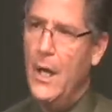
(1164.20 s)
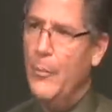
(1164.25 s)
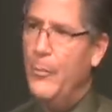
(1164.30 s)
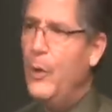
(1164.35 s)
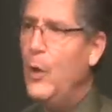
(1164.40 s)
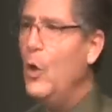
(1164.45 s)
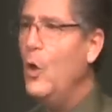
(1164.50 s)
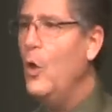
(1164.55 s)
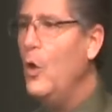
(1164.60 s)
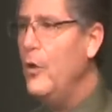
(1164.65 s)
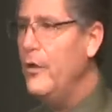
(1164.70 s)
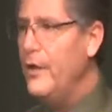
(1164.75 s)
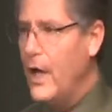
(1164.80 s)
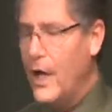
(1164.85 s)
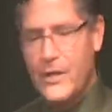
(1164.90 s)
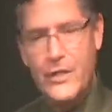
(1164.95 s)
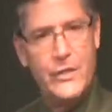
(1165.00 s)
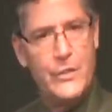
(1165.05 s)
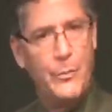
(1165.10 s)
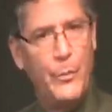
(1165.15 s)
pulled,
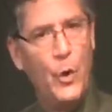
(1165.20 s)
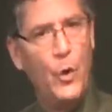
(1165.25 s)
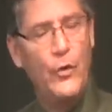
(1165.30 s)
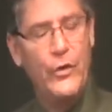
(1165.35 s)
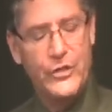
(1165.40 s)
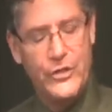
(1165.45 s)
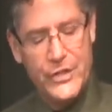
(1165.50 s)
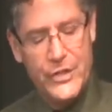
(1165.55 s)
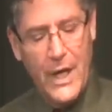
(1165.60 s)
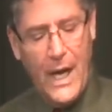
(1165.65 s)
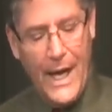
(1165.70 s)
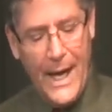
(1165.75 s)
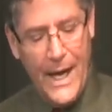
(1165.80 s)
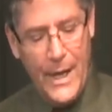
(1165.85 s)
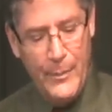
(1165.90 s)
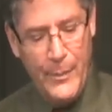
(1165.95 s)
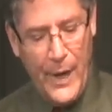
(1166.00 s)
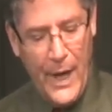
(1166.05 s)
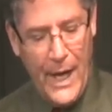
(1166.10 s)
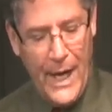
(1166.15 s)
pulled
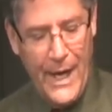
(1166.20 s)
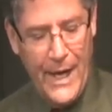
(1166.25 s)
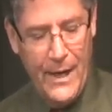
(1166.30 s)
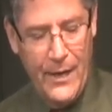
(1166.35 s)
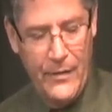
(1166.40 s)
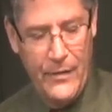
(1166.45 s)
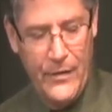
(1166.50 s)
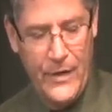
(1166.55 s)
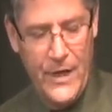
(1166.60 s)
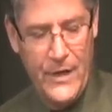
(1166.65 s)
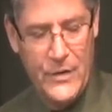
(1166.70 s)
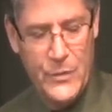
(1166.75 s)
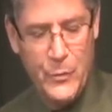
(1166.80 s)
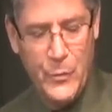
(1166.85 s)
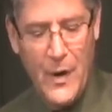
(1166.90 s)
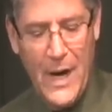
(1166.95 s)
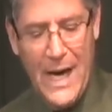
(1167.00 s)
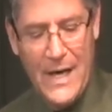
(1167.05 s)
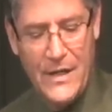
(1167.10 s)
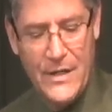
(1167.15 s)
aside by these
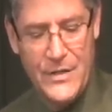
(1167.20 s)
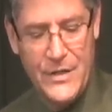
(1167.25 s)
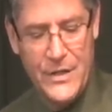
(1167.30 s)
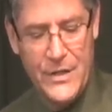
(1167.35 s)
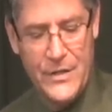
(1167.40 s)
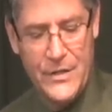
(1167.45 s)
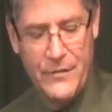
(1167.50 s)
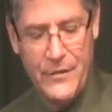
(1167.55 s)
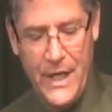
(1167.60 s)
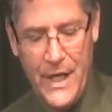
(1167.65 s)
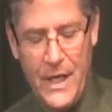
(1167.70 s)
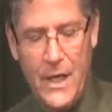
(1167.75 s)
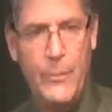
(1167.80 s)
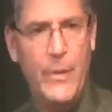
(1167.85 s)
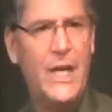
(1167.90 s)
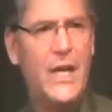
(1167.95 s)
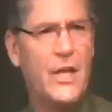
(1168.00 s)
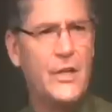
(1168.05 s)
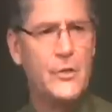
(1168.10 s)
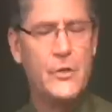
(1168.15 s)
practices of eating
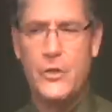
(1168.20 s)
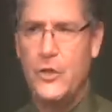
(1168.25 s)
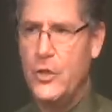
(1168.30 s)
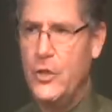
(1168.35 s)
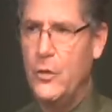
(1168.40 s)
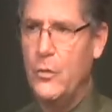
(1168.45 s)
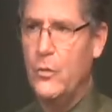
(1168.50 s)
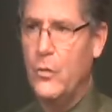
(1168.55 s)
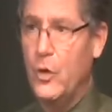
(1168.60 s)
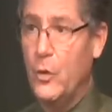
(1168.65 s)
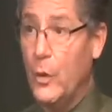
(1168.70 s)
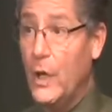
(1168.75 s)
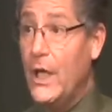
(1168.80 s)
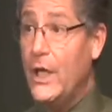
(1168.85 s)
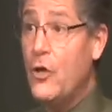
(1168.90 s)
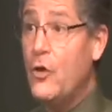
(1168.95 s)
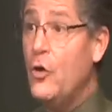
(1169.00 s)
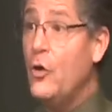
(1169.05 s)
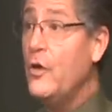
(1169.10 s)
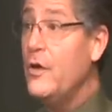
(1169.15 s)
meat, because you, you
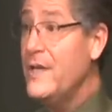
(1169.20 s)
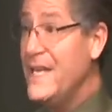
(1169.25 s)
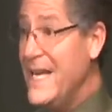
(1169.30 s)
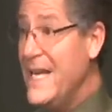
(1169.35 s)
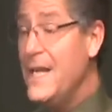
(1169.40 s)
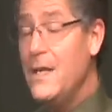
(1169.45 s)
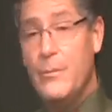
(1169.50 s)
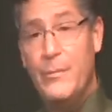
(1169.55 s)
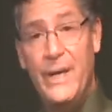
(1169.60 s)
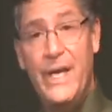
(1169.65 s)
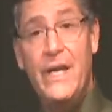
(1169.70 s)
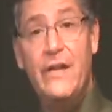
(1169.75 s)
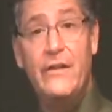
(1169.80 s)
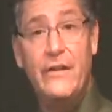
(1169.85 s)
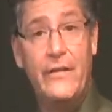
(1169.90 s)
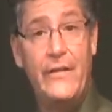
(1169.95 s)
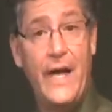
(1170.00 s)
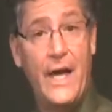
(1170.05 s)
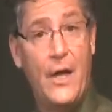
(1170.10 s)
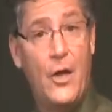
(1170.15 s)
really couldn't eat meat
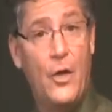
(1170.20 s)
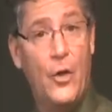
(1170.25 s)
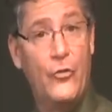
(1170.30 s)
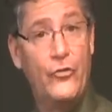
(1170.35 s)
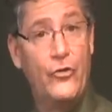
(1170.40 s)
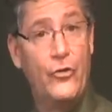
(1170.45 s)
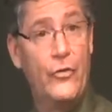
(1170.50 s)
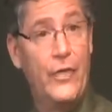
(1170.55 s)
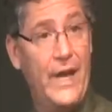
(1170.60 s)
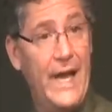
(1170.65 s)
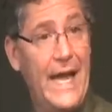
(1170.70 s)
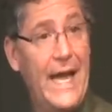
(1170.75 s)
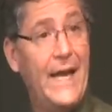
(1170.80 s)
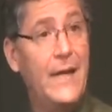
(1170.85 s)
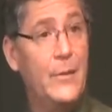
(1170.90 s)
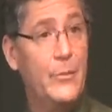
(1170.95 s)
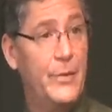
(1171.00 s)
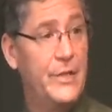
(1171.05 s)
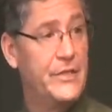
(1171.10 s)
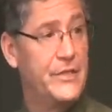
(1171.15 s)
in that culture that
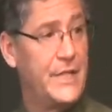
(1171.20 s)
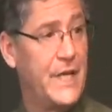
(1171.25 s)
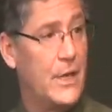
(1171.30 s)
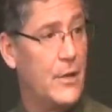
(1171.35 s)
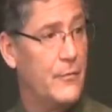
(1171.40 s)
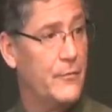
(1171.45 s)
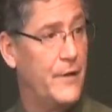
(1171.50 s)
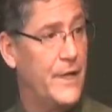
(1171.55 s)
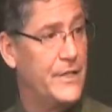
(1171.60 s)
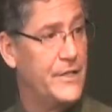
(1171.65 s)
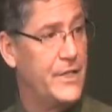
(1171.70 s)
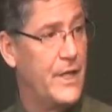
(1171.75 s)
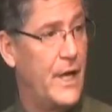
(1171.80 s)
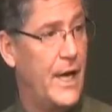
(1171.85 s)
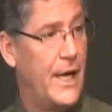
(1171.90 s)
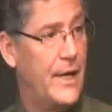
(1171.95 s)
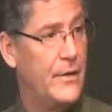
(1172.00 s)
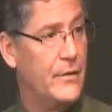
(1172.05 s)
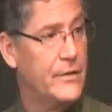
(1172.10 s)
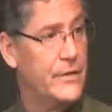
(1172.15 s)
hadn't been sacrificed to
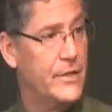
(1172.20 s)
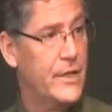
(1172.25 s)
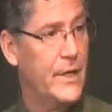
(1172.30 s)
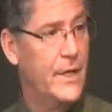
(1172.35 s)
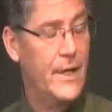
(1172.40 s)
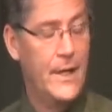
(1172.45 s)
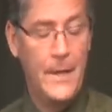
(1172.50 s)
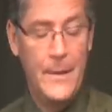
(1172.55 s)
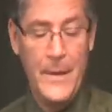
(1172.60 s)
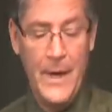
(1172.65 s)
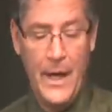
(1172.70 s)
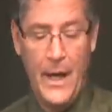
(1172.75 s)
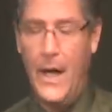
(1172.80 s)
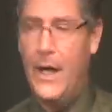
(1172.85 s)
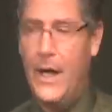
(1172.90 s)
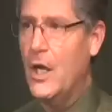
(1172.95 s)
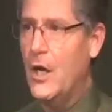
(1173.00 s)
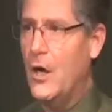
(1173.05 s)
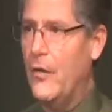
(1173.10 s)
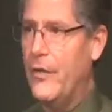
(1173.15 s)
idols. Uh,
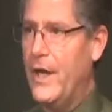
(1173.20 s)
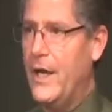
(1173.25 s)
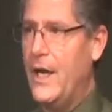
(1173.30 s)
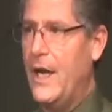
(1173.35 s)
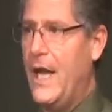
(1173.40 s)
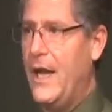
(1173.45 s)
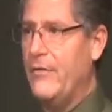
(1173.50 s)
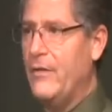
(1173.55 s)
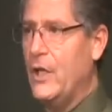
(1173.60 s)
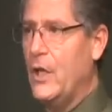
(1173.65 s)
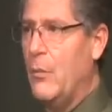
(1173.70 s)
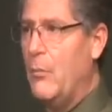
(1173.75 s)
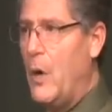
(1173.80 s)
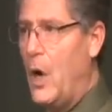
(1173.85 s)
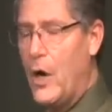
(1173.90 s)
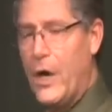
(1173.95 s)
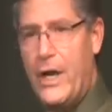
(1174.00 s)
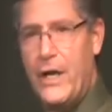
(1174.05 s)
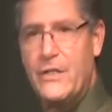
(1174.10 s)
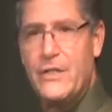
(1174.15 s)
you know, they didn't have little
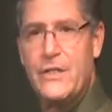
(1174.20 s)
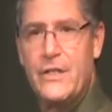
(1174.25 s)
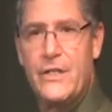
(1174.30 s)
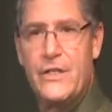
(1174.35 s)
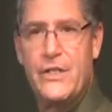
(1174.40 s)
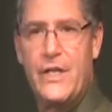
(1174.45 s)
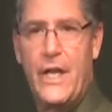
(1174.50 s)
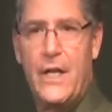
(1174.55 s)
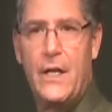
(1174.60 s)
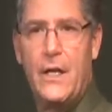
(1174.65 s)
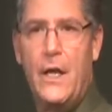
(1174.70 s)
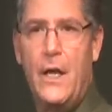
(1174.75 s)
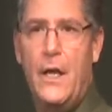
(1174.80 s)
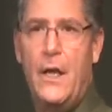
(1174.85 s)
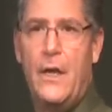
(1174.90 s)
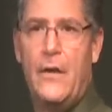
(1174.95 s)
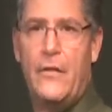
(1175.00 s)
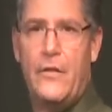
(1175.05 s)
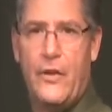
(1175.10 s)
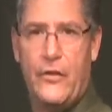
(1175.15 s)
markets that said
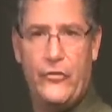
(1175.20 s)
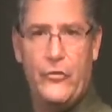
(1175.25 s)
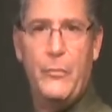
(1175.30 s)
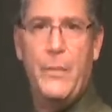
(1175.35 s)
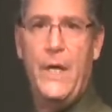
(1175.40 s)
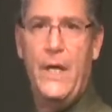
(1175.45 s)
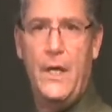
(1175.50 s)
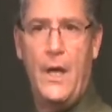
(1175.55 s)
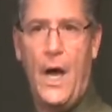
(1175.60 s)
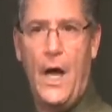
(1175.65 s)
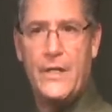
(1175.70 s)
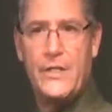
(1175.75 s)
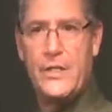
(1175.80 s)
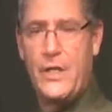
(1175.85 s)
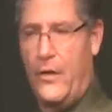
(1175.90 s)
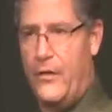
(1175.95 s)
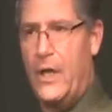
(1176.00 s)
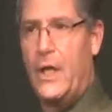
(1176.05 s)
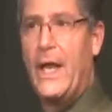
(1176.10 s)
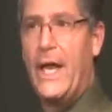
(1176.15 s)
this meat not
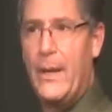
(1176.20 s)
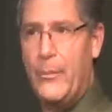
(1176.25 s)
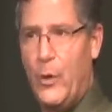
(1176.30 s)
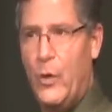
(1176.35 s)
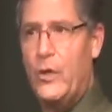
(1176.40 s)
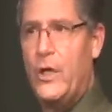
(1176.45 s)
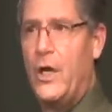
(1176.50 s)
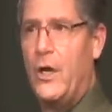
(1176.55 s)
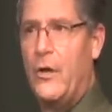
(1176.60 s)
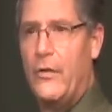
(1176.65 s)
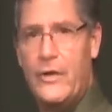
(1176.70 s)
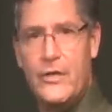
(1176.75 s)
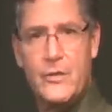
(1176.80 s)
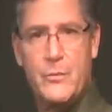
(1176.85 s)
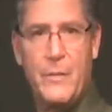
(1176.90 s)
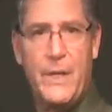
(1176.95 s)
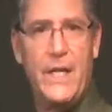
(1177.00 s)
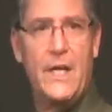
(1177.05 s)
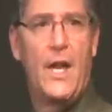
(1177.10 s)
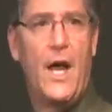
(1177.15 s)
on the label, you know, this
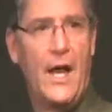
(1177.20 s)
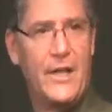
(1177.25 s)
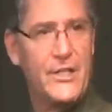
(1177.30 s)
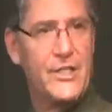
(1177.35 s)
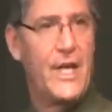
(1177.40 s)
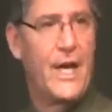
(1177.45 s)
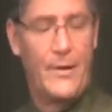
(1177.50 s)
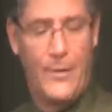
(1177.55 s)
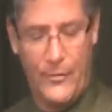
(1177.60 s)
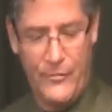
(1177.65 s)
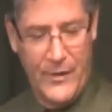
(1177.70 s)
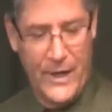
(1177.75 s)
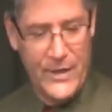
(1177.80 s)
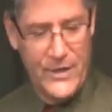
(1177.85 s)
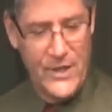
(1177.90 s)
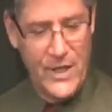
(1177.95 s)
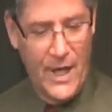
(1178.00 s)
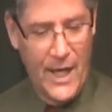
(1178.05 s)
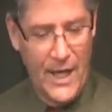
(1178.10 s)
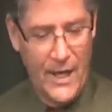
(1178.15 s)
meat not
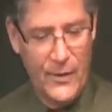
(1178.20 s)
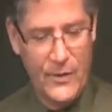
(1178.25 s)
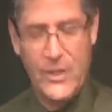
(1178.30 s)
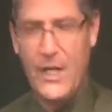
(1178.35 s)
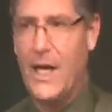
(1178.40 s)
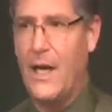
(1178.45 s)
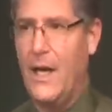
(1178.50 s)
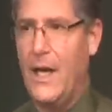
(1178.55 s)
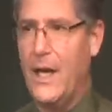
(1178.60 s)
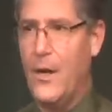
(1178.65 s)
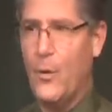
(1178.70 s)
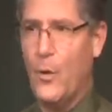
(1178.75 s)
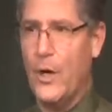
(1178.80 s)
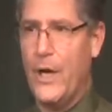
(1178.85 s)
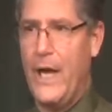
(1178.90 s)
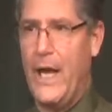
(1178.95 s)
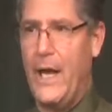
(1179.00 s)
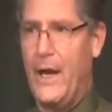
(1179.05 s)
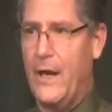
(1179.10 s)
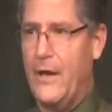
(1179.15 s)
sacrificed to idols, kind of like
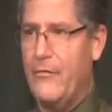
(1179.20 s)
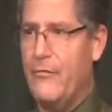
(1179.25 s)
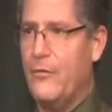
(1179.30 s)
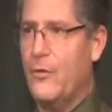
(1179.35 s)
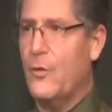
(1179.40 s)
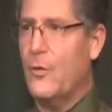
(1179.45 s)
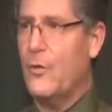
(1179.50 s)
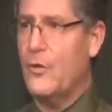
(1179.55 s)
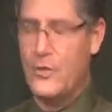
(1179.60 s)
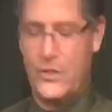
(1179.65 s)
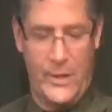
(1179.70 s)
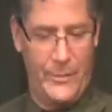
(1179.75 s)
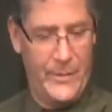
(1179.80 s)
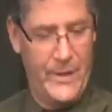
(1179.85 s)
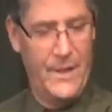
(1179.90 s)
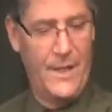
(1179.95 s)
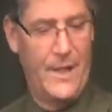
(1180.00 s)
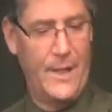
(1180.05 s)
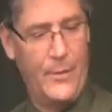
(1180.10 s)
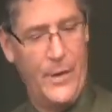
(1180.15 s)
organic food or
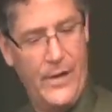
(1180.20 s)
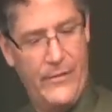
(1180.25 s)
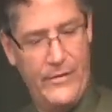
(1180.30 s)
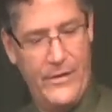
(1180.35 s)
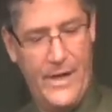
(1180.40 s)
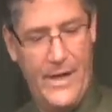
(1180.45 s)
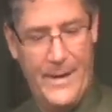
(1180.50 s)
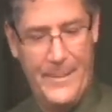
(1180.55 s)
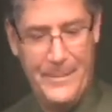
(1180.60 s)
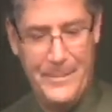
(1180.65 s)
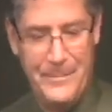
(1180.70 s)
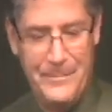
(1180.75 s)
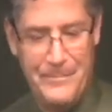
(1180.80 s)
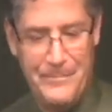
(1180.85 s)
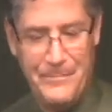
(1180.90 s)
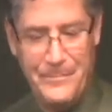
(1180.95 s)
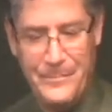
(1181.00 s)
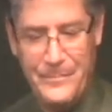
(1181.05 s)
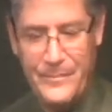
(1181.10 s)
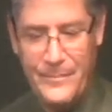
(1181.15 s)
something like we have
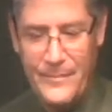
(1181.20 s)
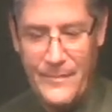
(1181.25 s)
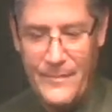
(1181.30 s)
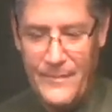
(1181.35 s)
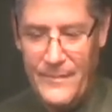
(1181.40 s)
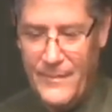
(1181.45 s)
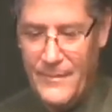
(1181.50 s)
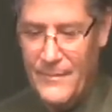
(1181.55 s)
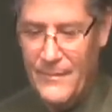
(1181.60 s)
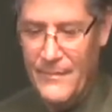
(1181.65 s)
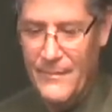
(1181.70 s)
today.